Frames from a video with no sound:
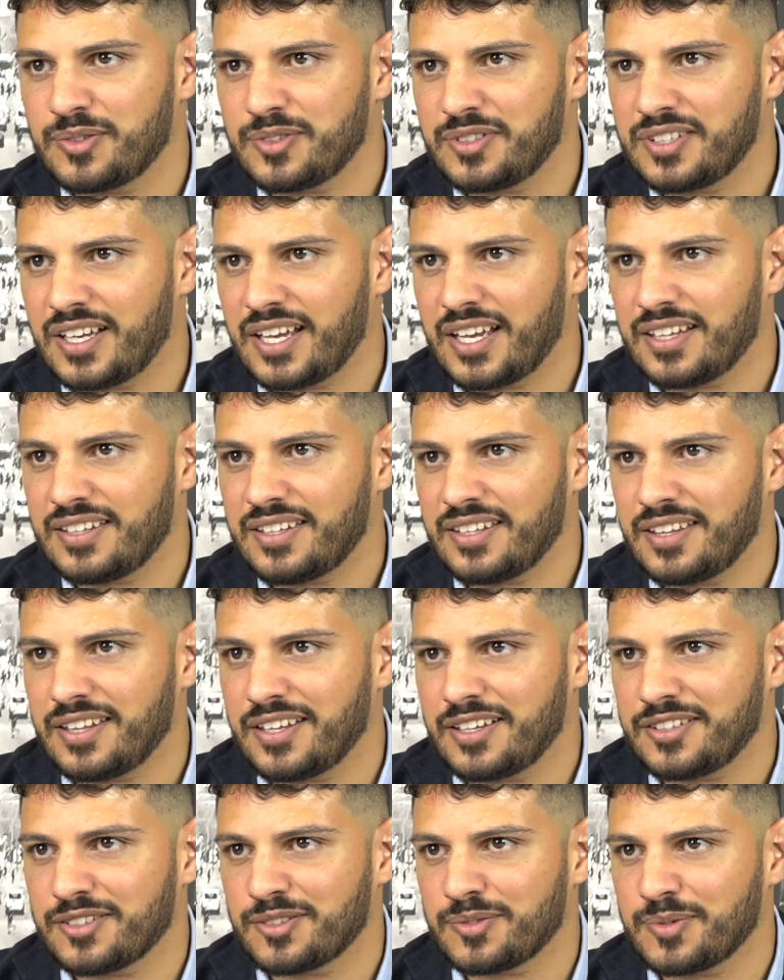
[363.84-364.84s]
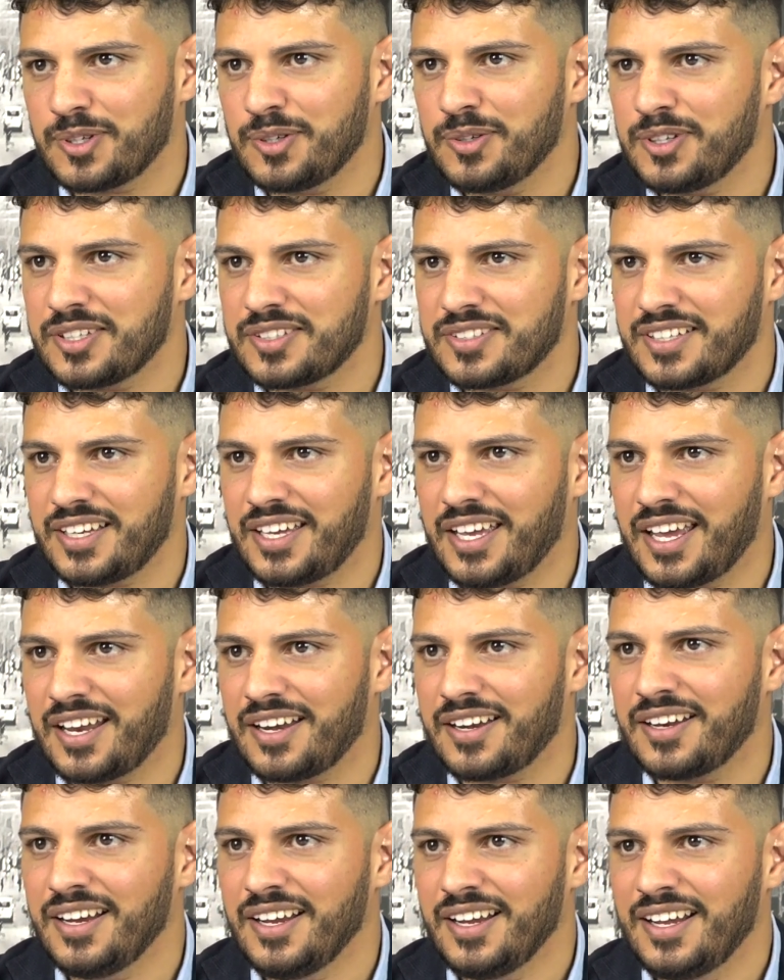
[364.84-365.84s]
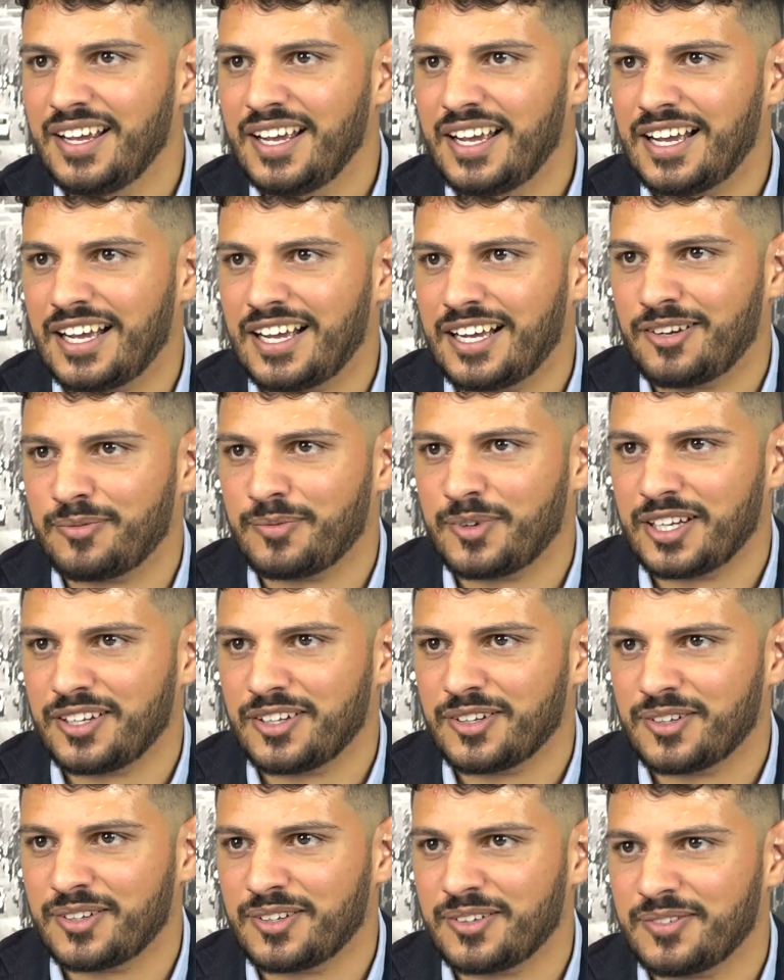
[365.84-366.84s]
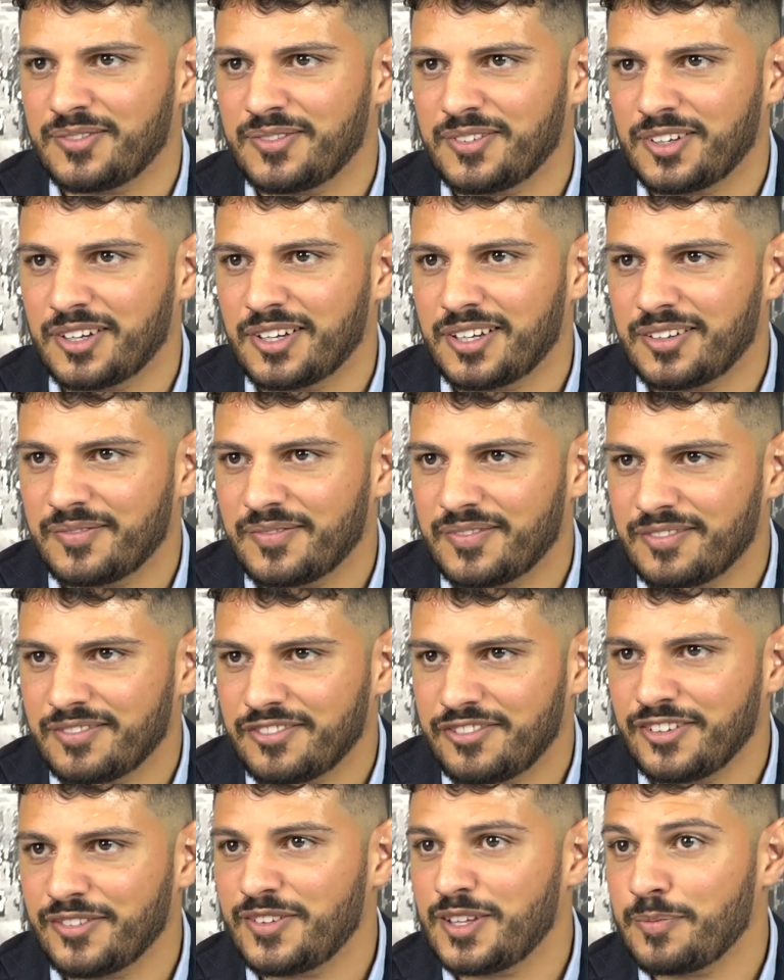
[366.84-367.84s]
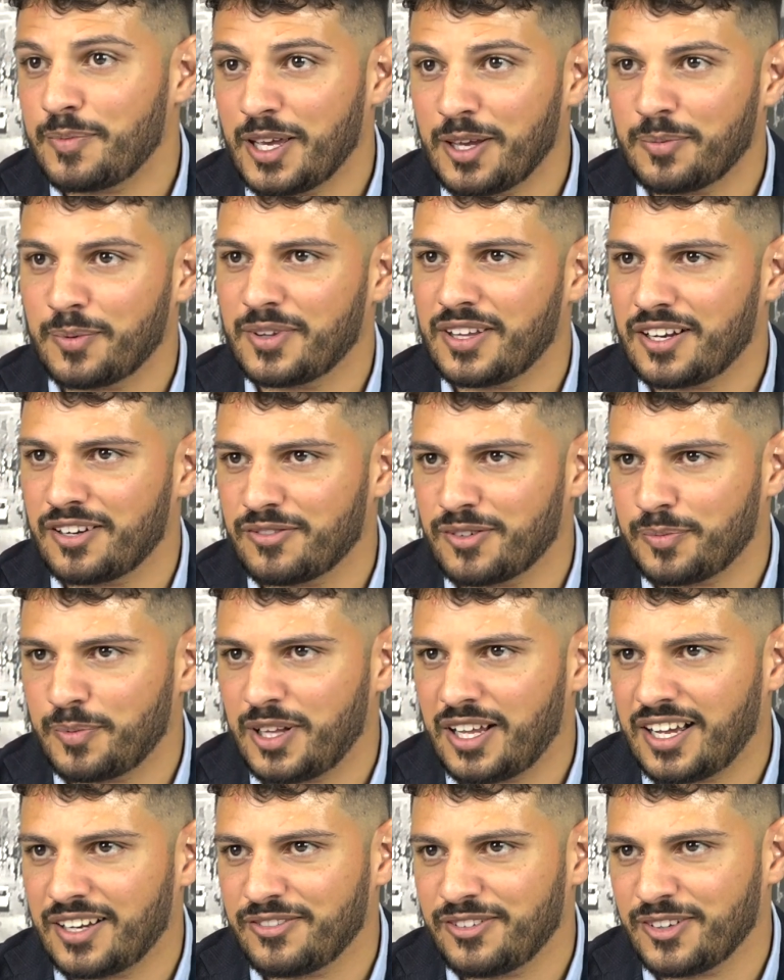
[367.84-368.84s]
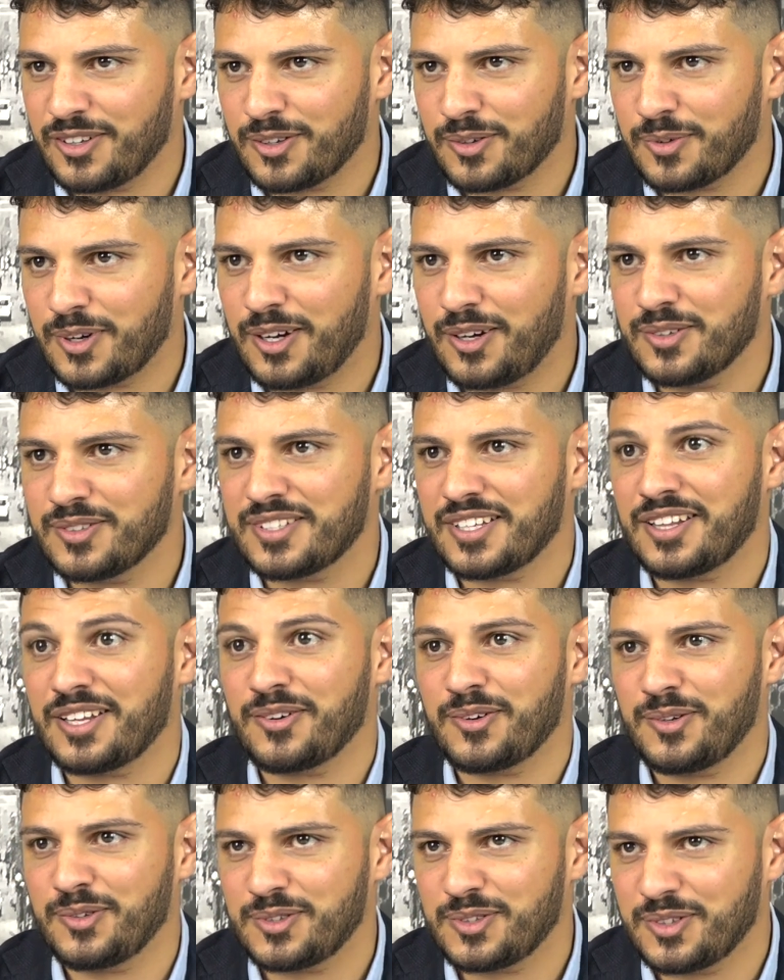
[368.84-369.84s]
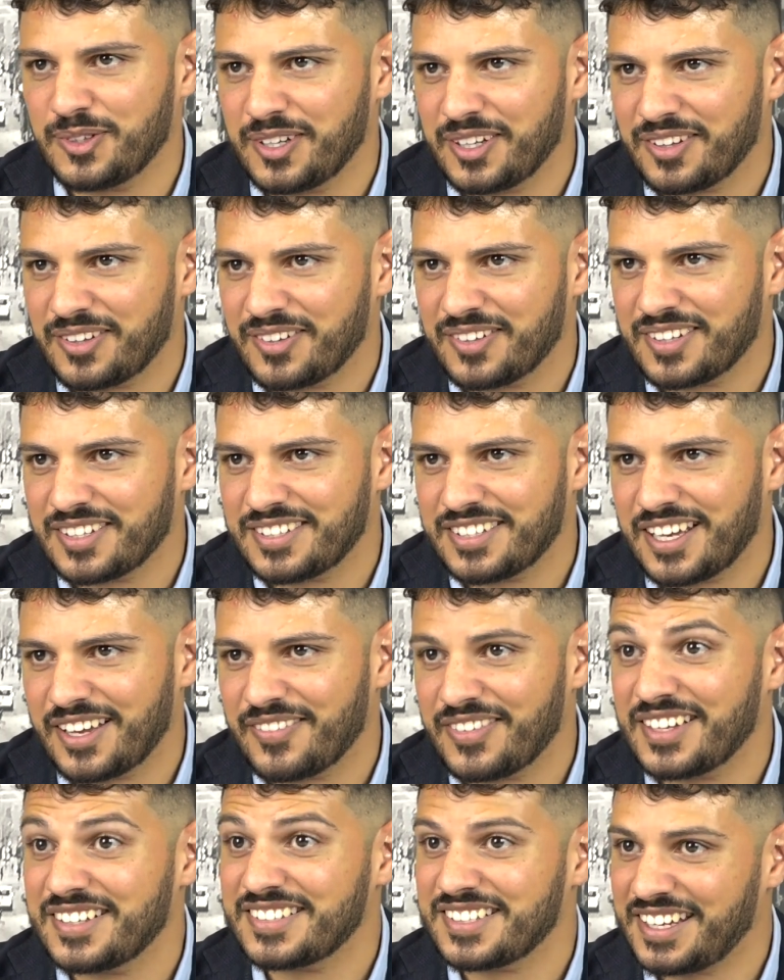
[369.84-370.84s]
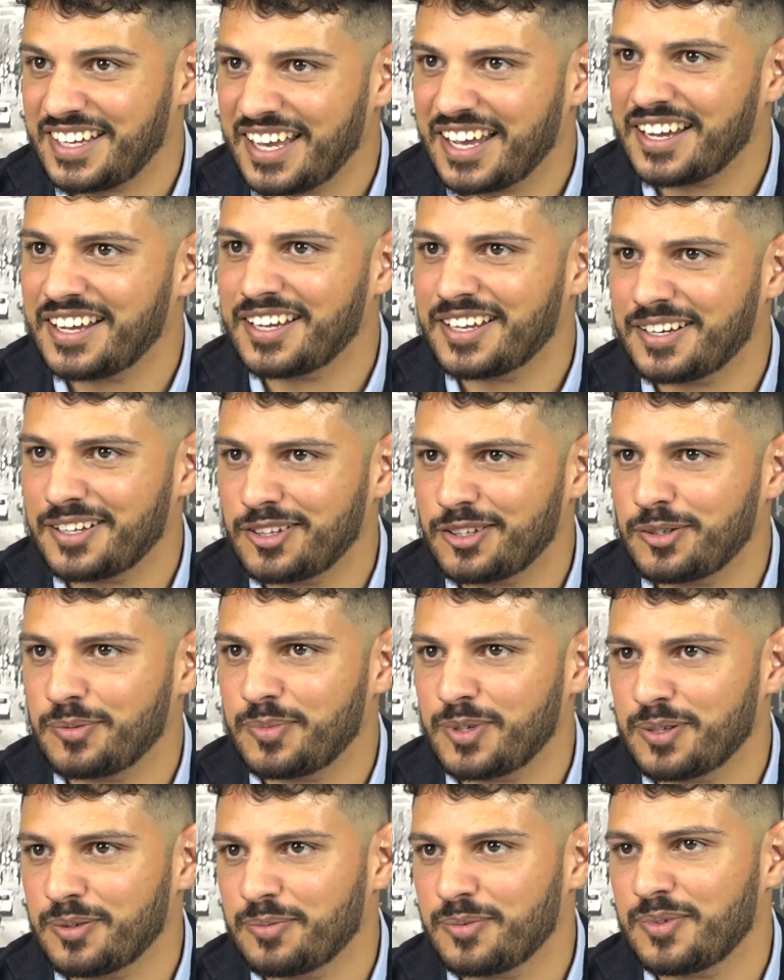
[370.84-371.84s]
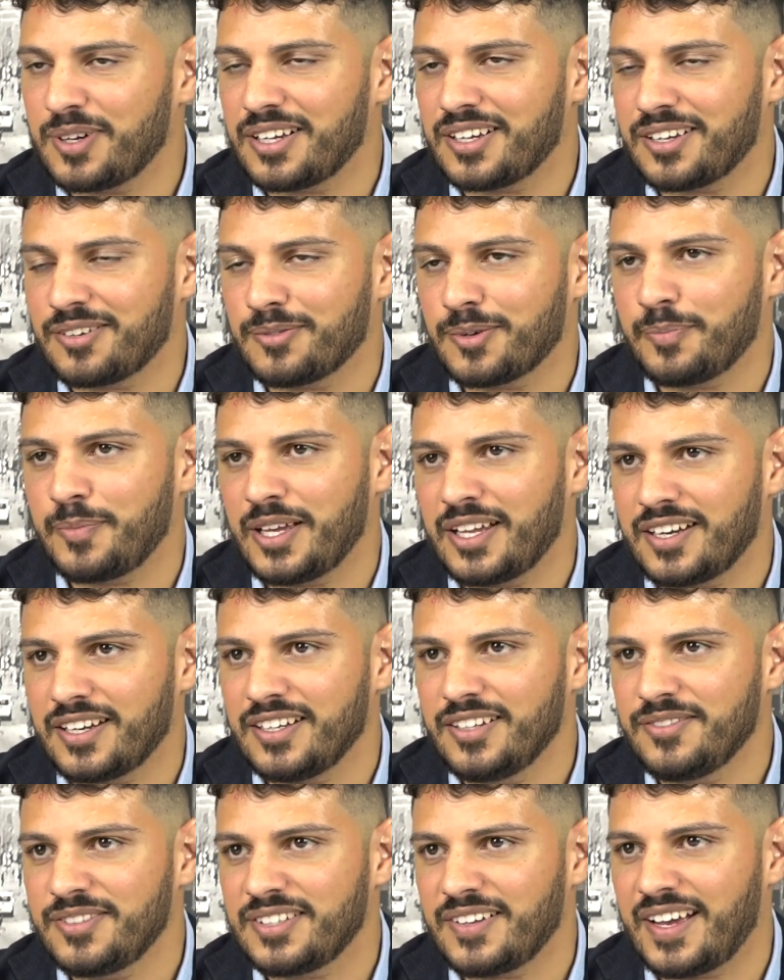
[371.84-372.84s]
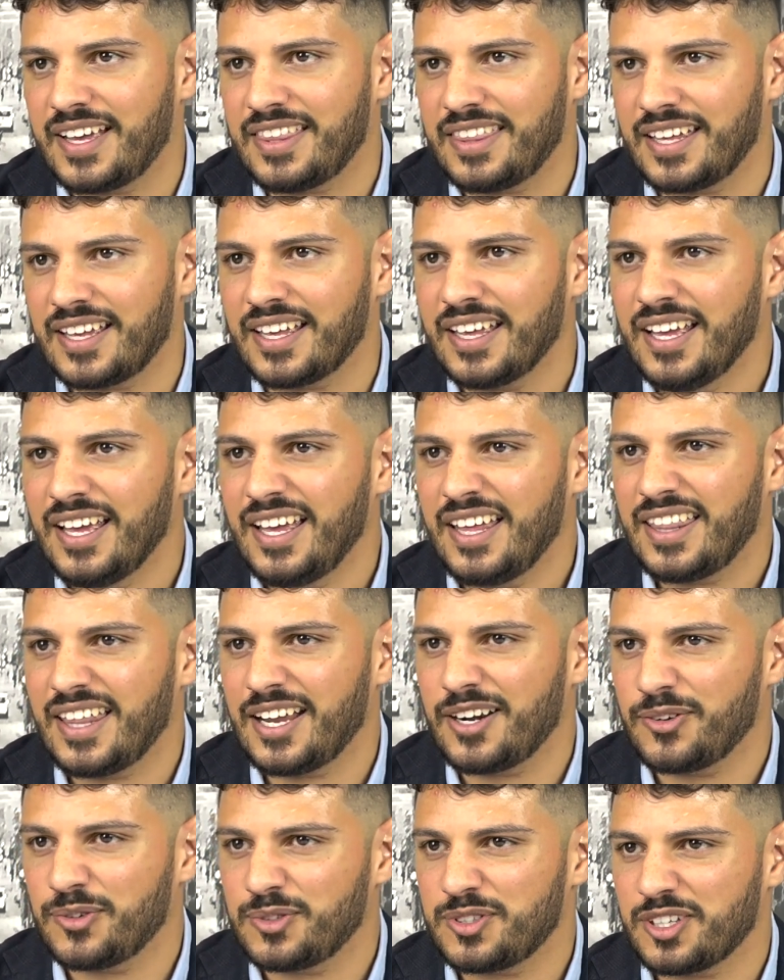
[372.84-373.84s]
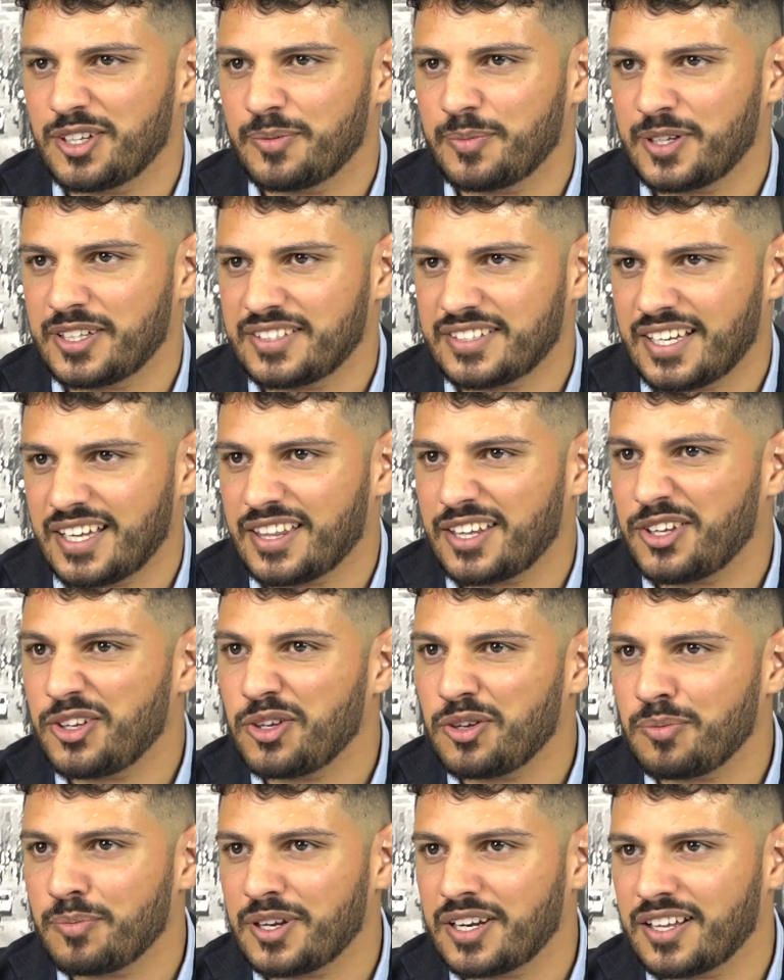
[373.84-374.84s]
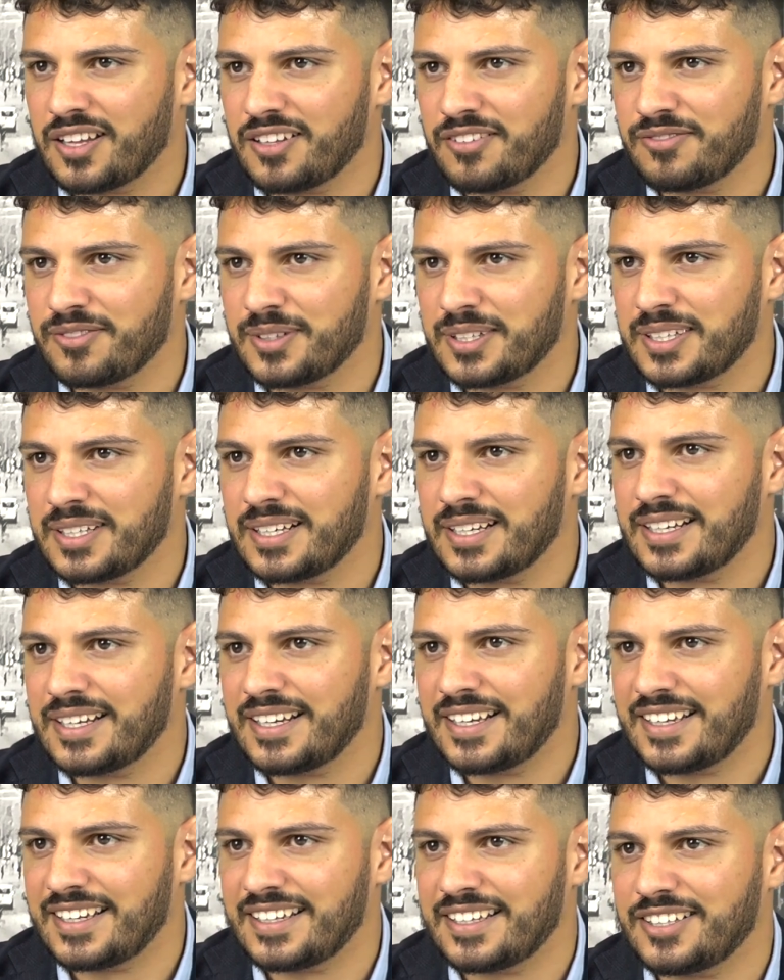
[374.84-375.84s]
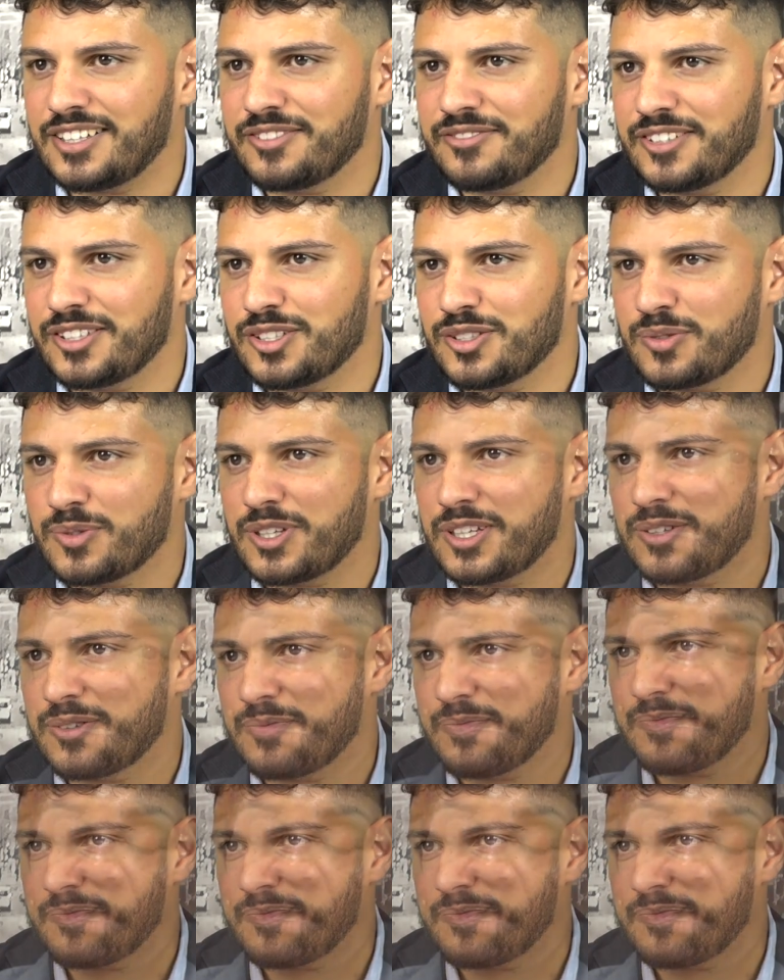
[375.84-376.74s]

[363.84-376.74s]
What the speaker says: side to things as well, because it can, when you've got 50 people that have applied for your roles and they're all talking through the same things, it can get a little bit repetitive. So I think that also brings out the human element of it as well.